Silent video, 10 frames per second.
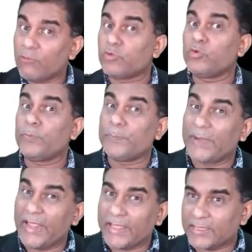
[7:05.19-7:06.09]
to
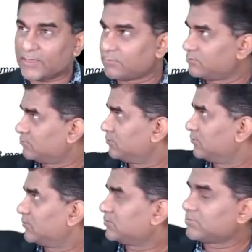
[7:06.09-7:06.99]
break
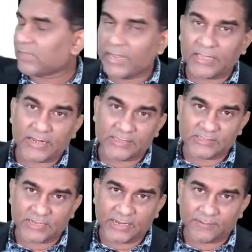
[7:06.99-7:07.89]

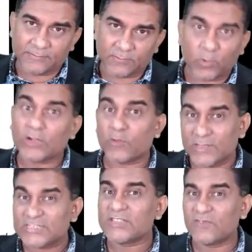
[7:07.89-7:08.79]
triglyceride? One
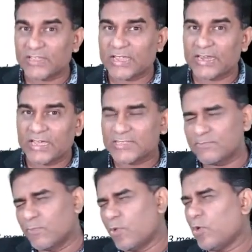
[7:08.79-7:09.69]
question we can ask.
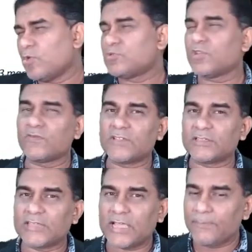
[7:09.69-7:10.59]
Most of the
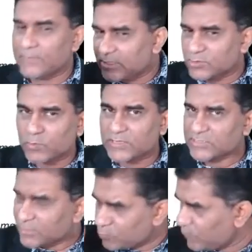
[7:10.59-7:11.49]
time, this
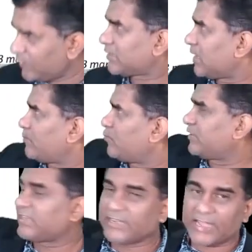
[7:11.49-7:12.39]
question will come
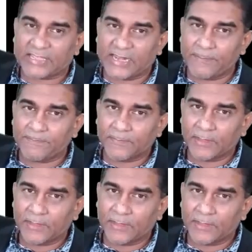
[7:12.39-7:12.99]
with the diagram